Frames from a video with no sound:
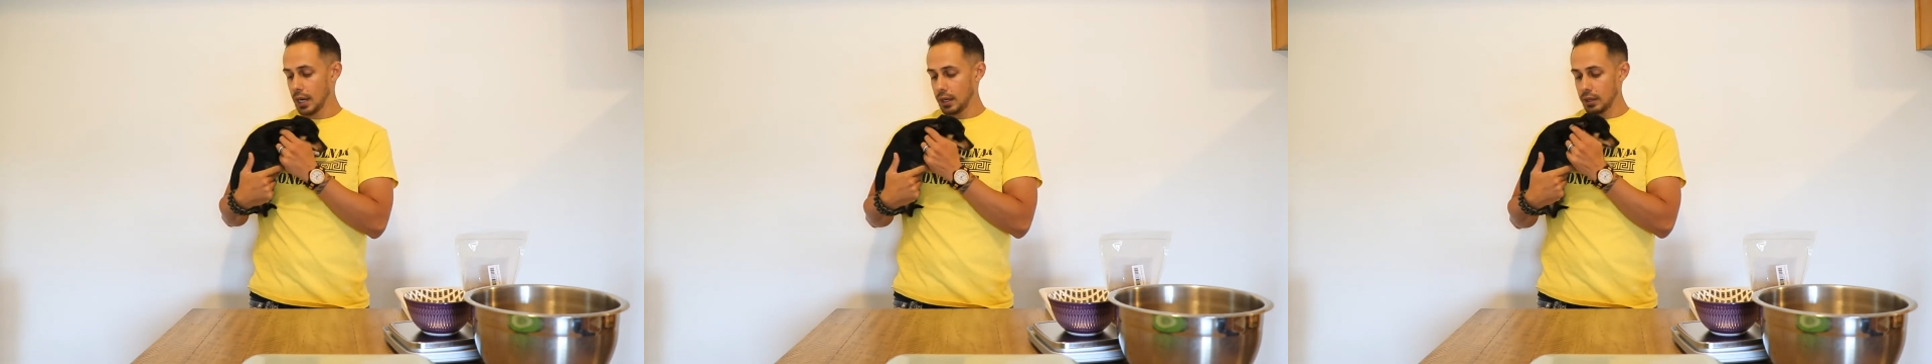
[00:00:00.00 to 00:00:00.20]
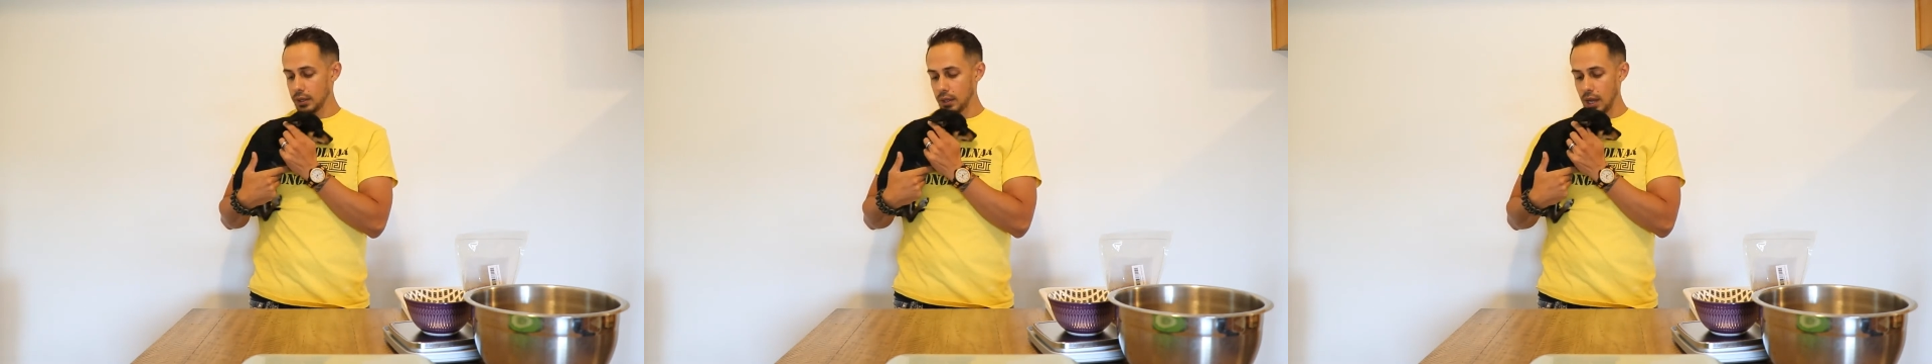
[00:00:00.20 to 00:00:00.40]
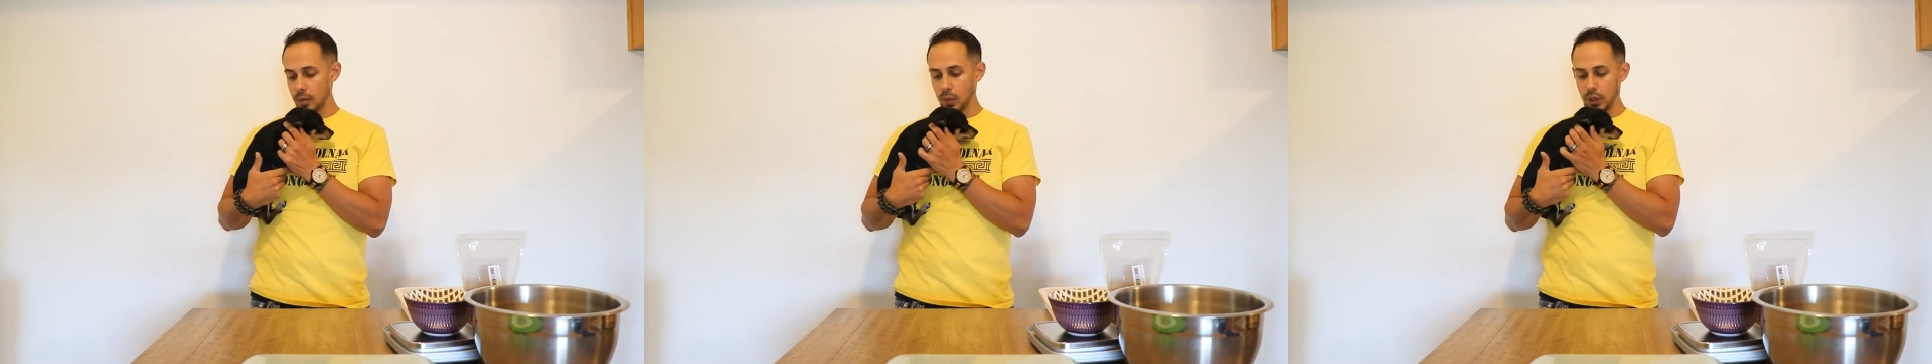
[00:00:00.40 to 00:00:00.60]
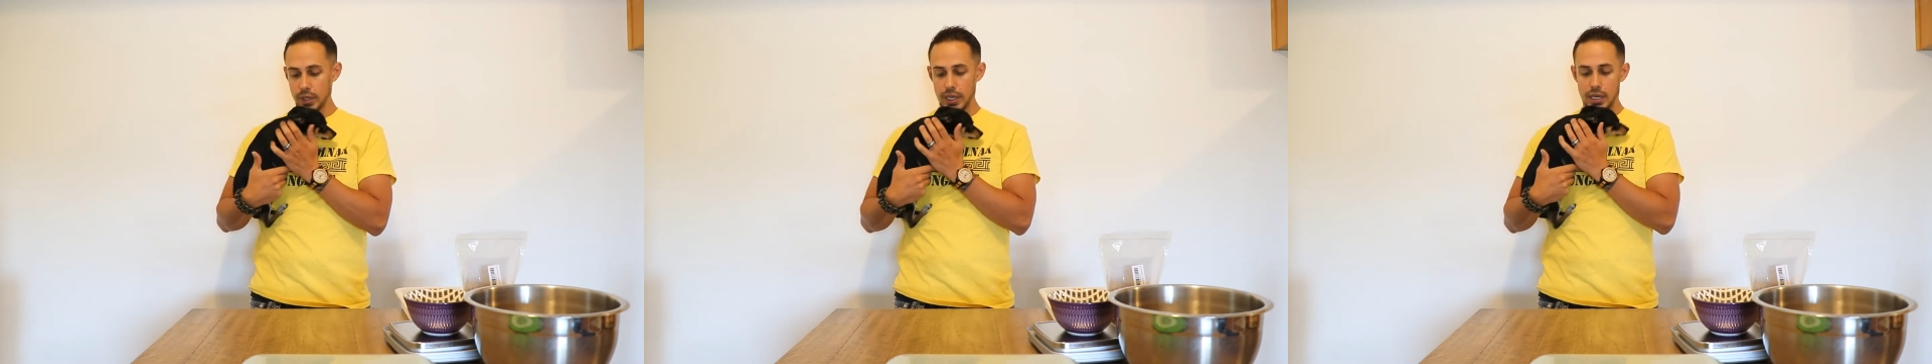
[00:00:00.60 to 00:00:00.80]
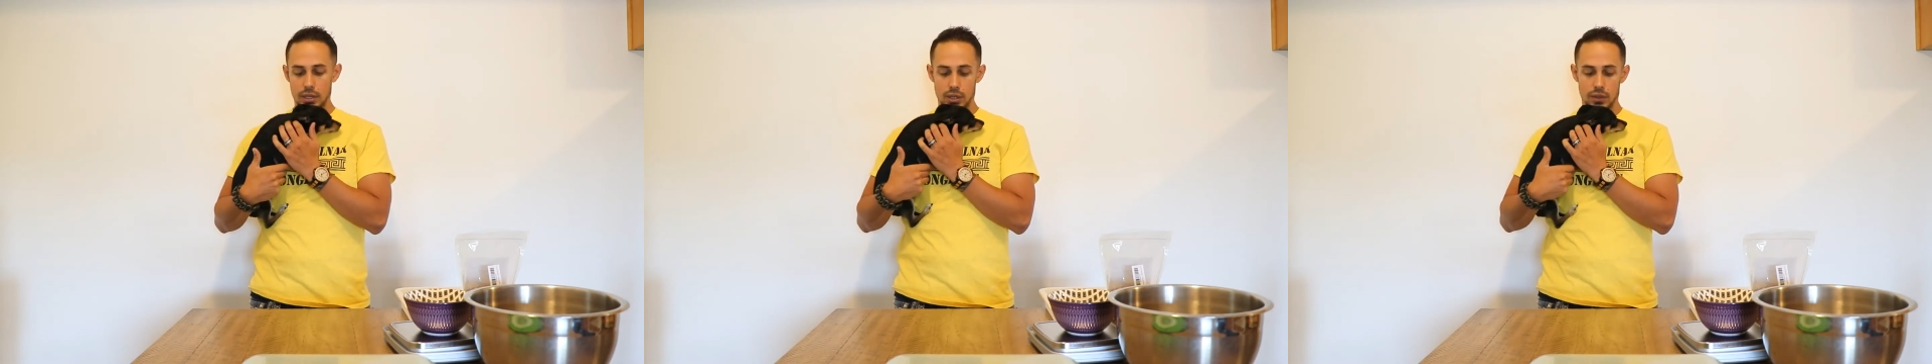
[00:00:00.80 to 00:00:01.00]
There's a lot more
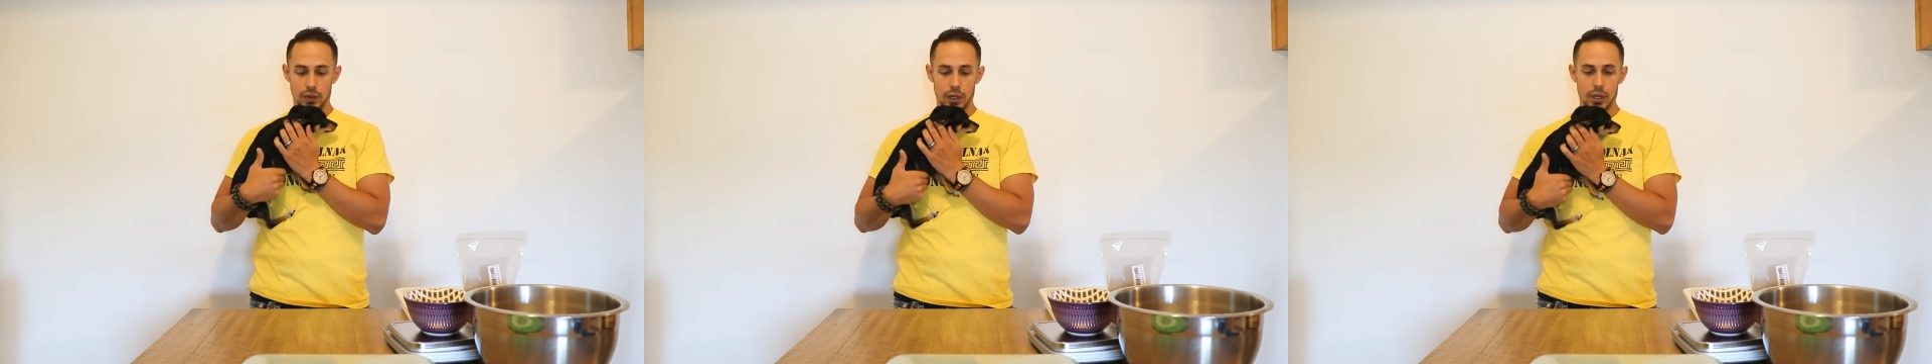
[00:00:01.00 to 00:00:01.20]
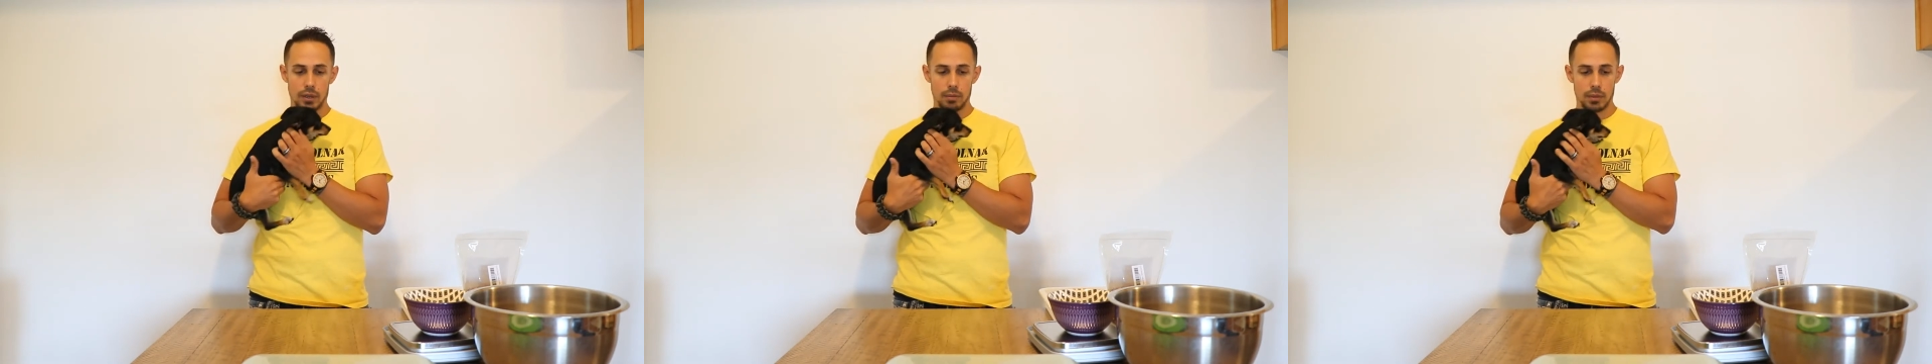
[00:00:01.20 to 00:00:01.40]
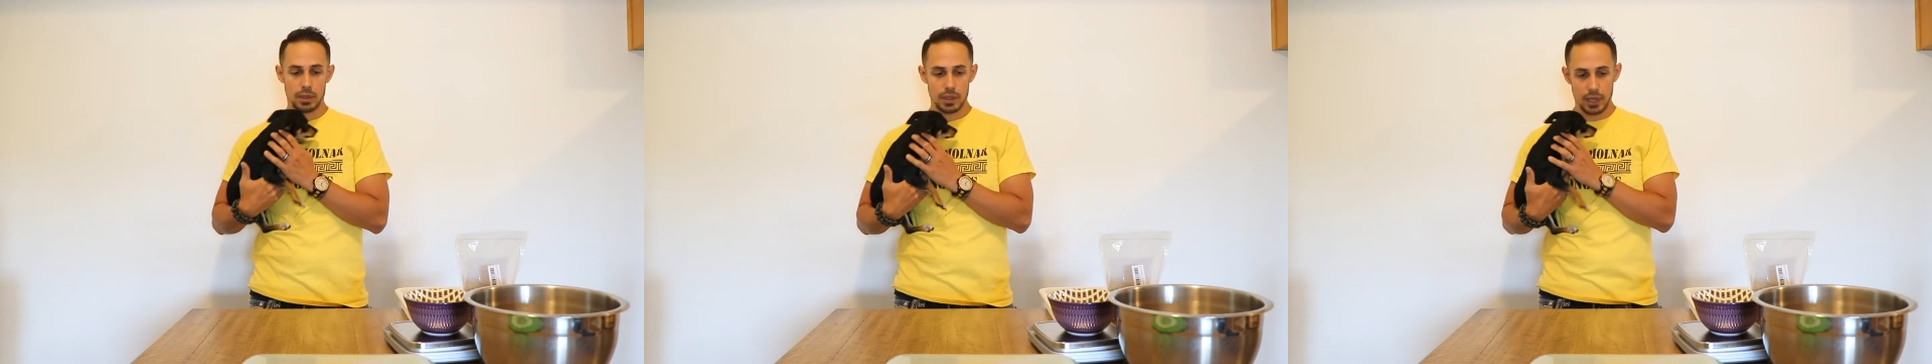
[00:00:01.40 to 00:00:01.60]
dangers for him,